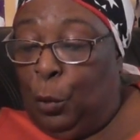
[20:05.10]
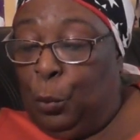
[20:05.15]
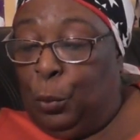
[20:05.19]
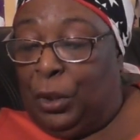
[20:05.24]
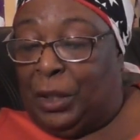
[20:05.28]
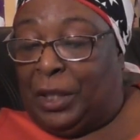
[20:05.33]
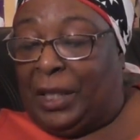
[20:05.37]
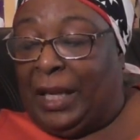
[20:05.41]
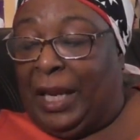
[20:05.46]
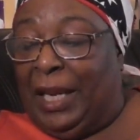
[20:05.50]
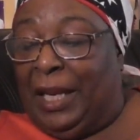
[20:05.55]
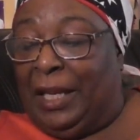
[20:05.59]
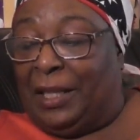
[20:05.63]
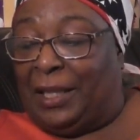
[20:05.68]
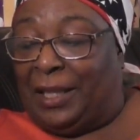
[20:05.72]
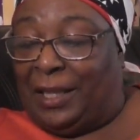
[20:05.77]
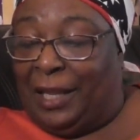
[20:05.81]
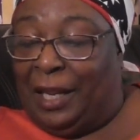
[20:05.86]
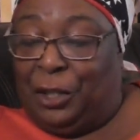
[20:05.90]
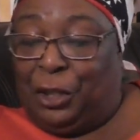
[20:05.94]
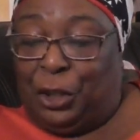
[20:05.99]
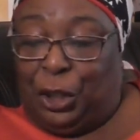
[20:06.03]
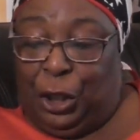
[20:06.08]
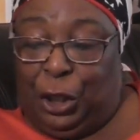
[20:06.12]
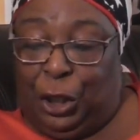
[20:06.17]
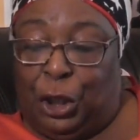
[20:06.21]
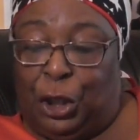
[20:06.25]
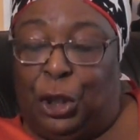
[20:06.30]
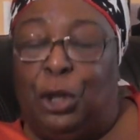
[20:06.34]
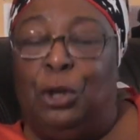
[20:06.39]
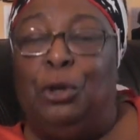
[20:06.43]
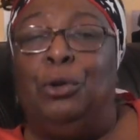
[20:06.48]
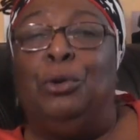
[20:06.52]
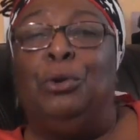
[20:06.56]
would take such a
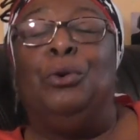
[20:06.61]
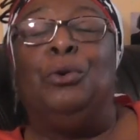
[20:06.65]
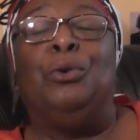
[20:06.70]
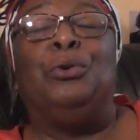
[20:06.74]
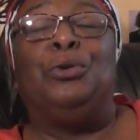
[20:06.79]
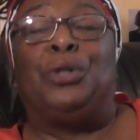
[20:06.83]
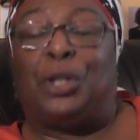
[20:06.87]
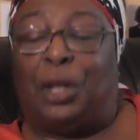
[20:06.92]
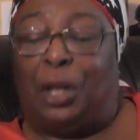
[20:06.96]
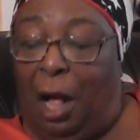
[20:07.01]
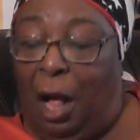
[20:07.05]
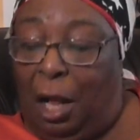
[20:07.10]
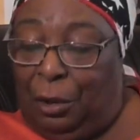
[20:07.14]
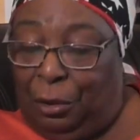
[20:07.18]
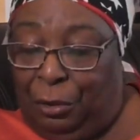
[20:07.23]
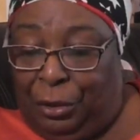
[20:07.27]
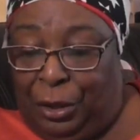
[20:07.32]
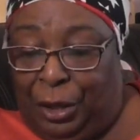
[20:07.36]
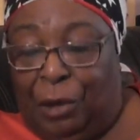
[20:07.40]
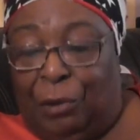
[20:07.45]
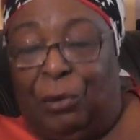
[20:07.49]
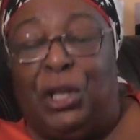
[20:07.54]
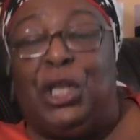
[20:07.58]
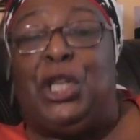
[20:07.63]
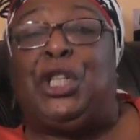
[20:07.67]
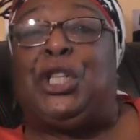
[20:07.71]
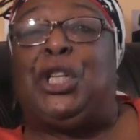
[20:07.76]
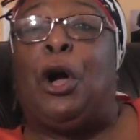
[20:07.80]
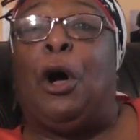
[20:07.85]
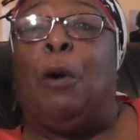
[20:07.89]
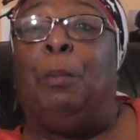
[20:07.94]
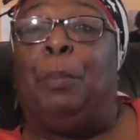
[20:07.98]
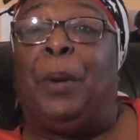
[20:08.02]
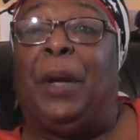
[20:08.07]
huge culinary
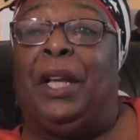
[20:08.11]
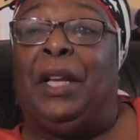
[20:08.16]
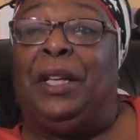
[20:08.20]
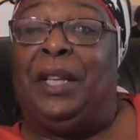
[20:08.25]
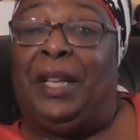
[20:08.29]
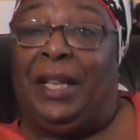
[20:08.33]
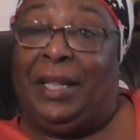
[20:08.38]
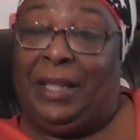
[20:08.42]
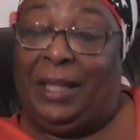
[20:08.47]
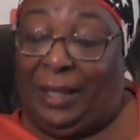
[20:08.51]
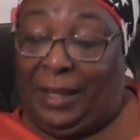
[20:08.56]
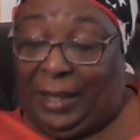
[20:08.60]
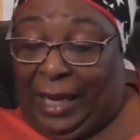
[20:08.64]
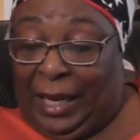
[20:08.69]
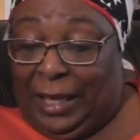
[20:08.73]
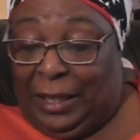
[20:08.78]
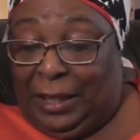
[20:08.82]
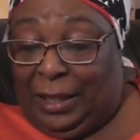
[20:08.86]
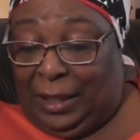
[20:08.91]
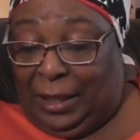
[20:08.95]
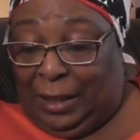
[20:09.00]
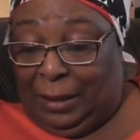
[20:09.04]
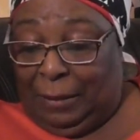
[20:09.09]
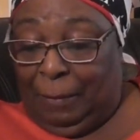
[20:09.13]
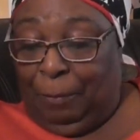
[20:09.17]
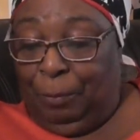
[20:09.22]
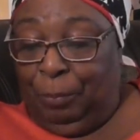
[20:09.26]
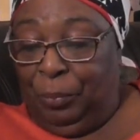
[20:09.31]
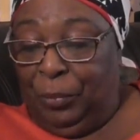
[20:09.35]
jump in his taste.